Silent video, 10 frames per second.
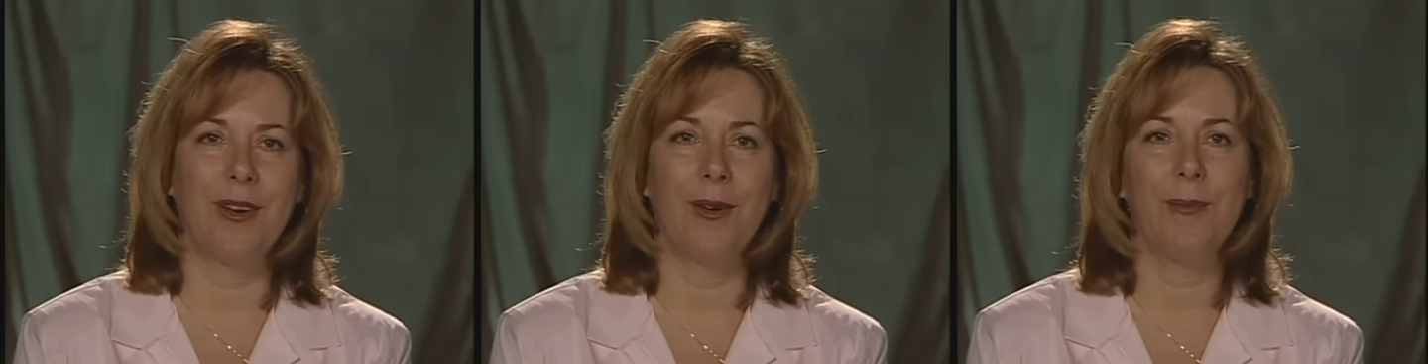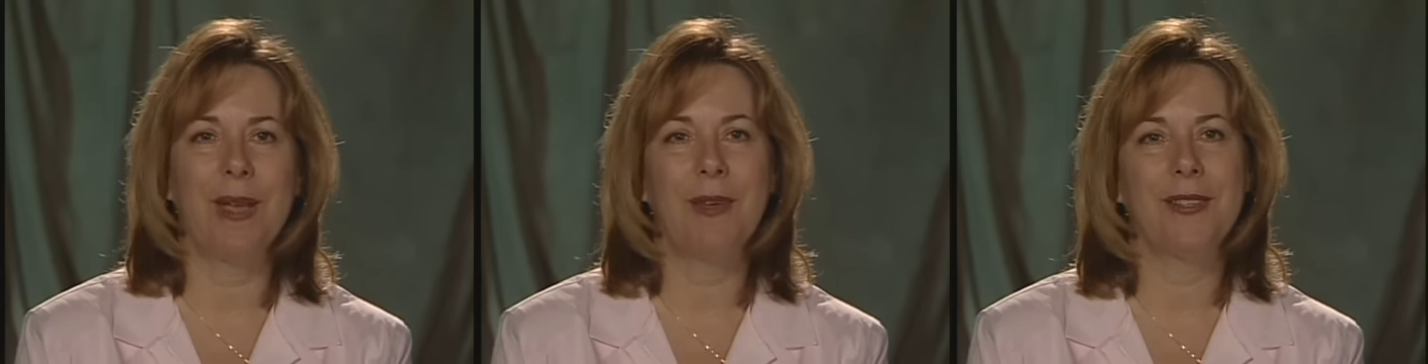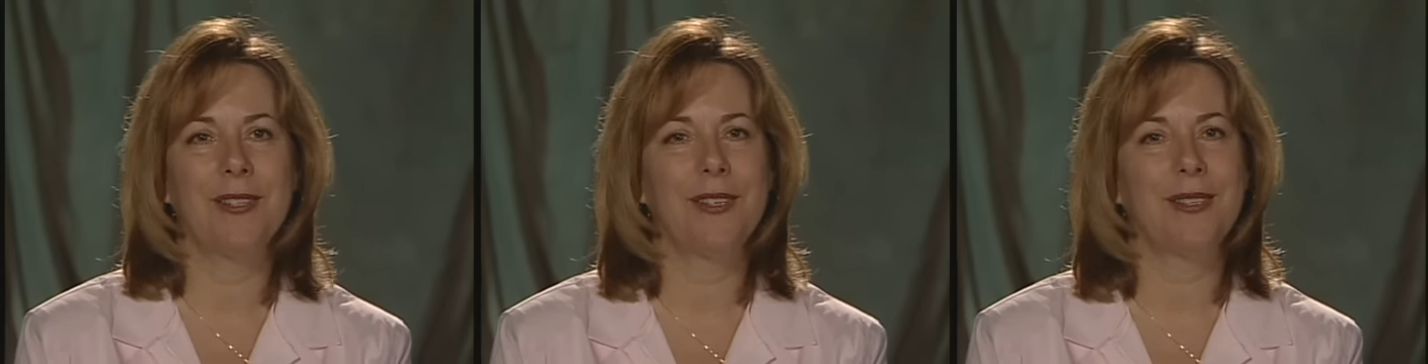or maybe
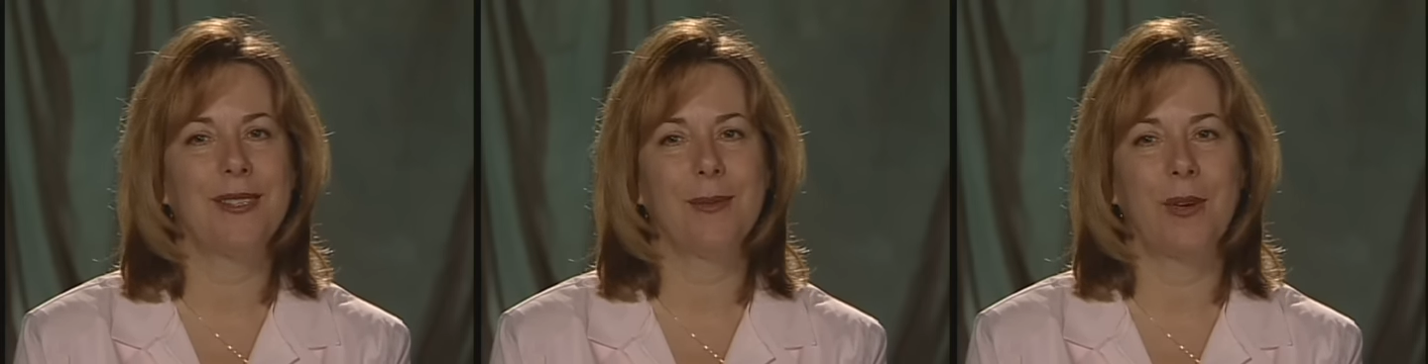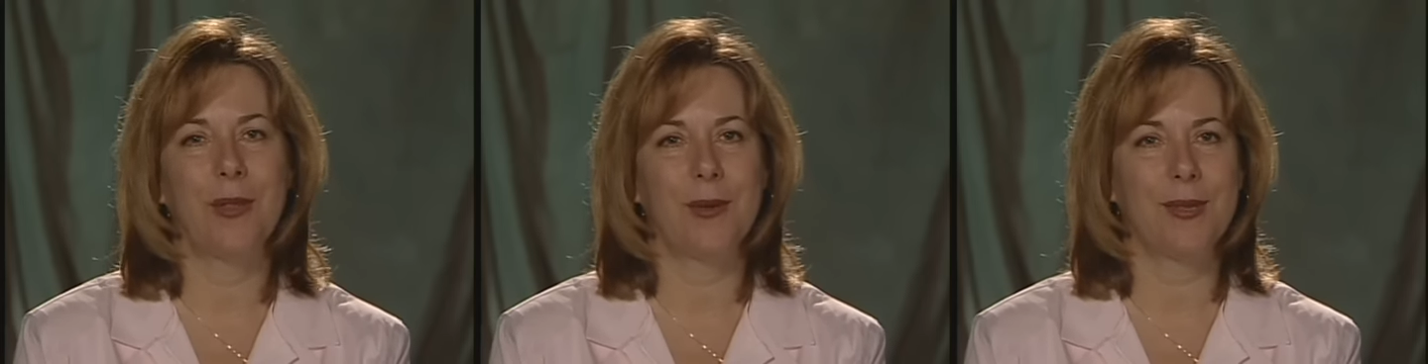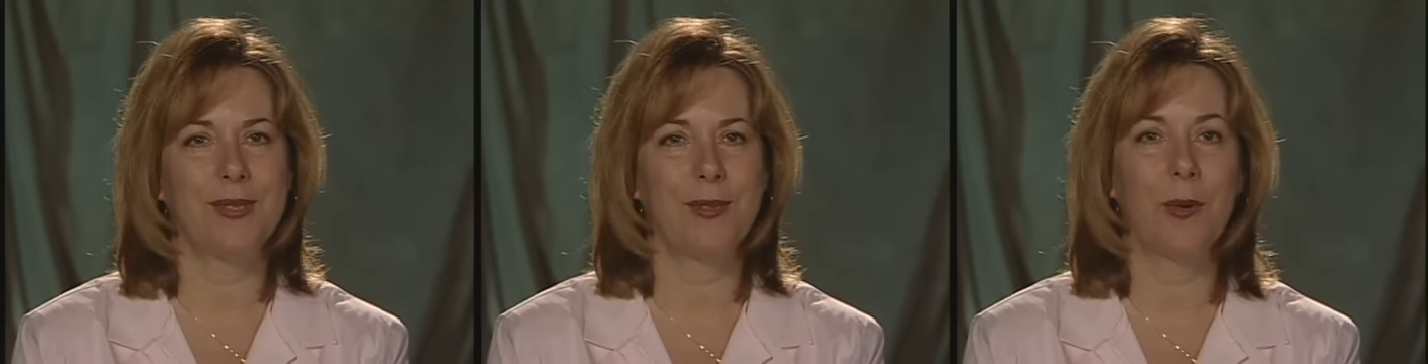it's just one of those
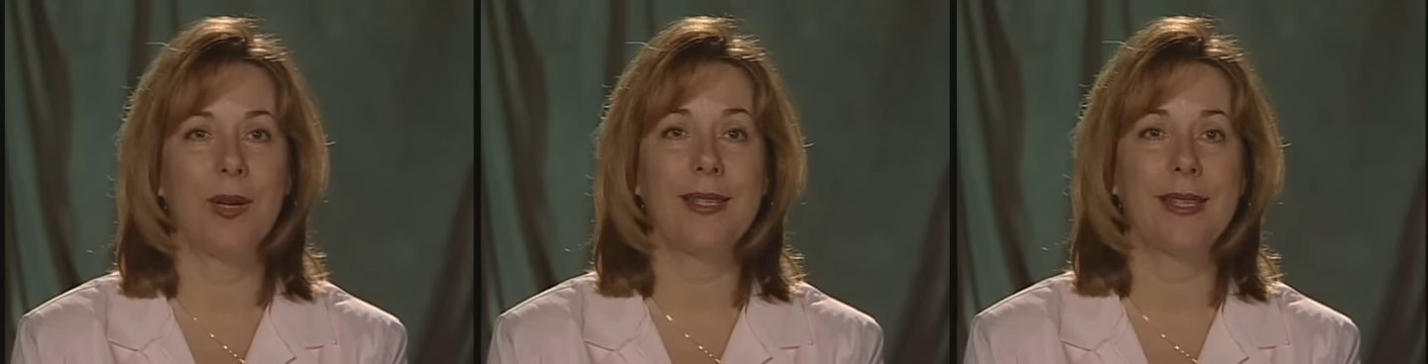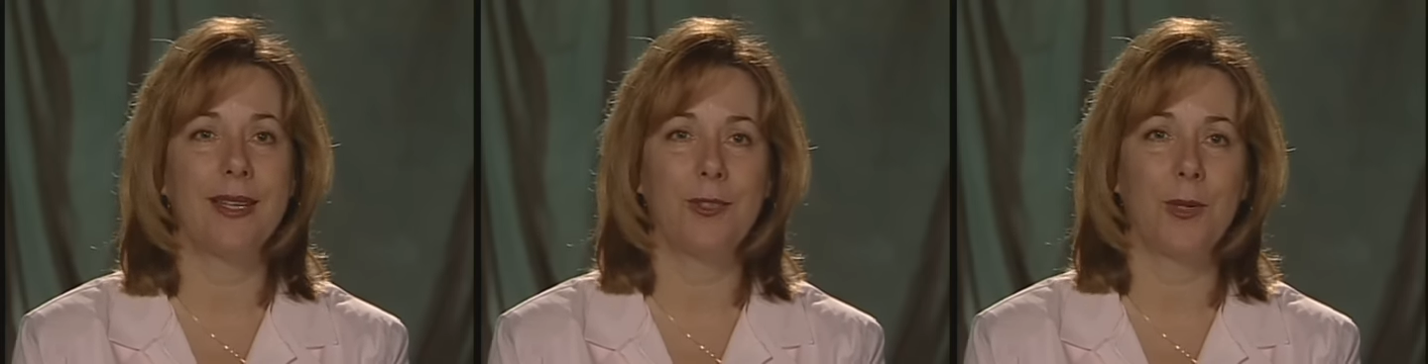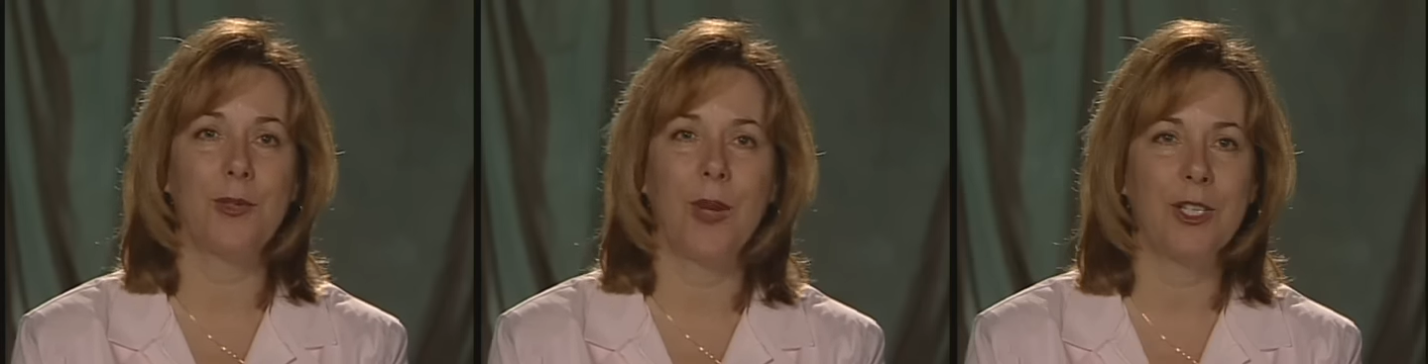stories like
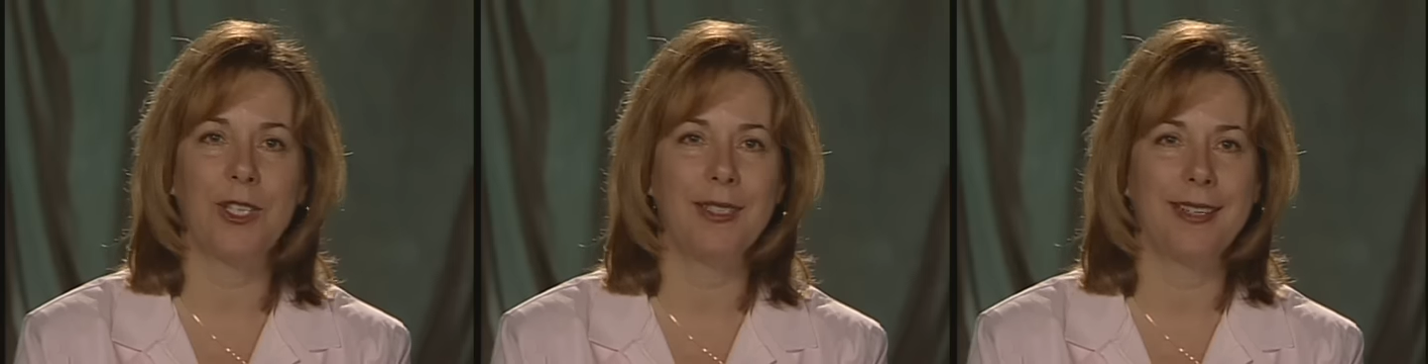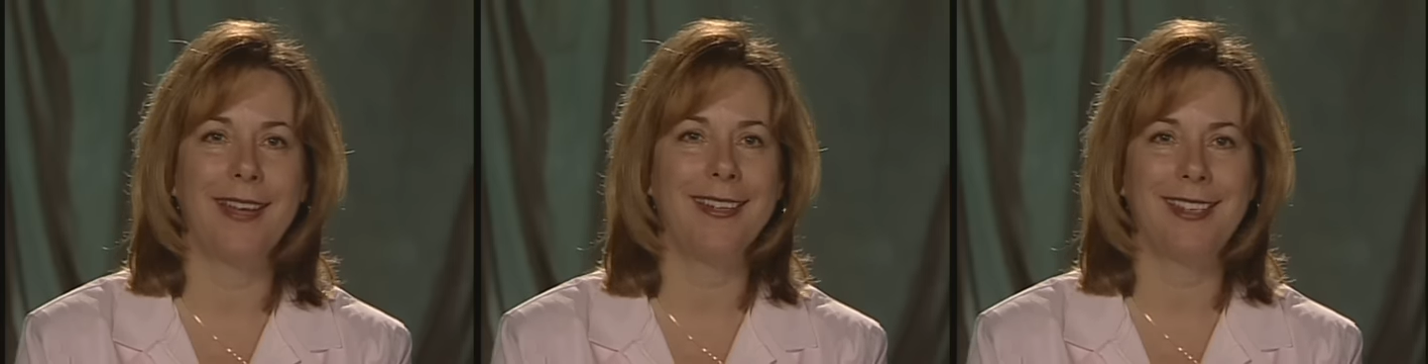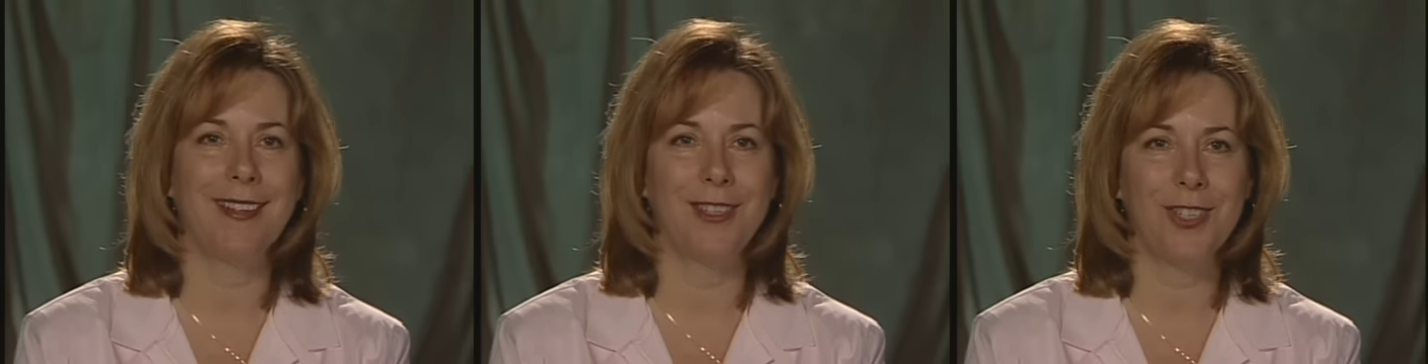George Washington cutting
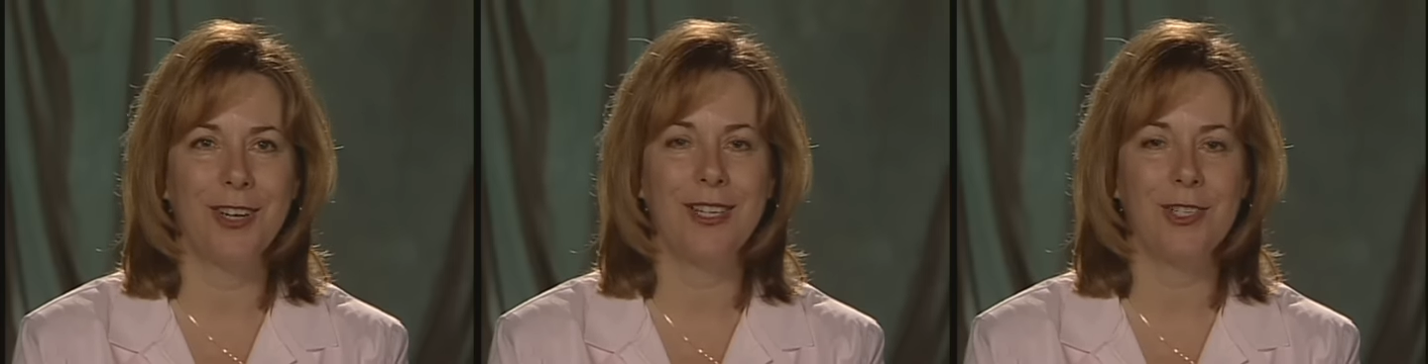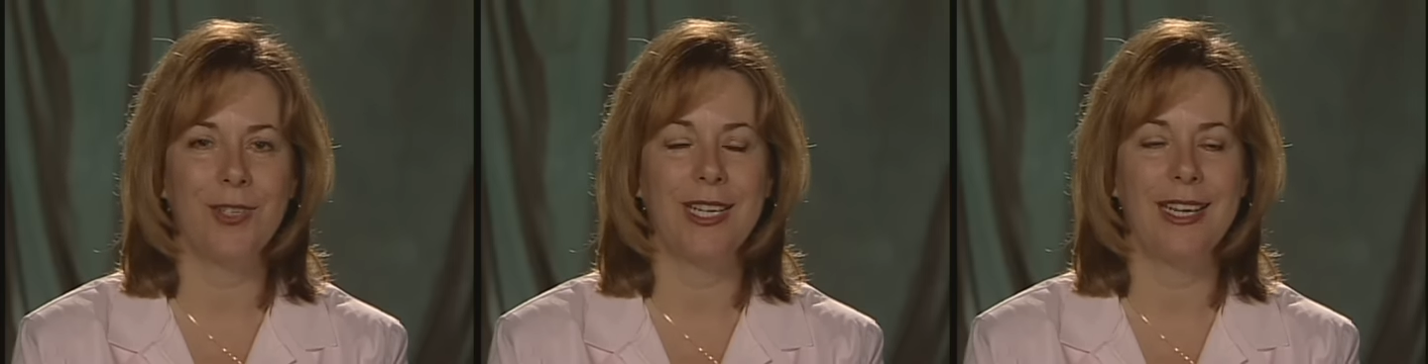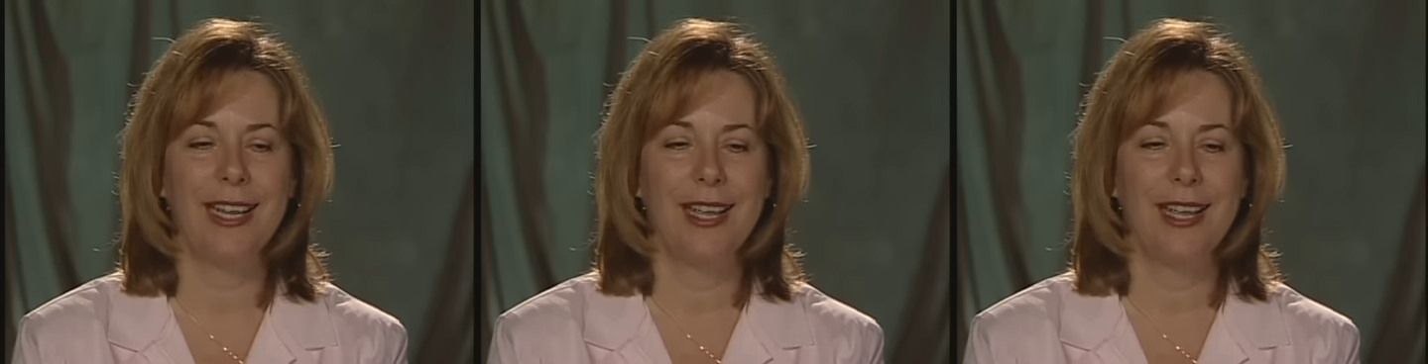down the cherry tree.